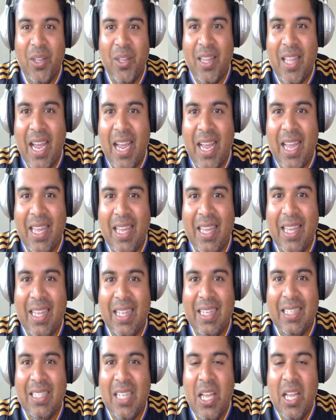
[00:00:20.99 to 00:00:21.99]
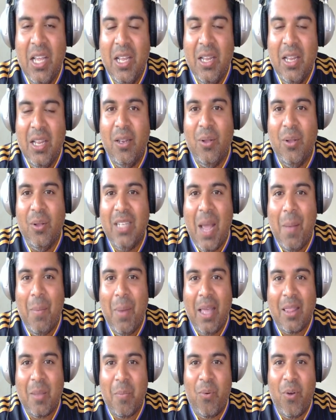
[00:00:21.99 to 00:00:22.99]
There is no time
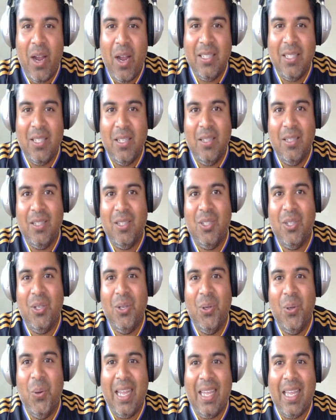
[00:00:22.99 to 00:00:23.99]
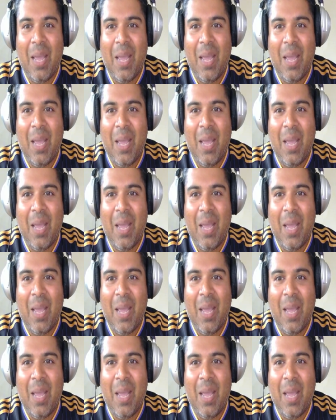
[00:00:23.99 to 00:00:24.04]
like the present to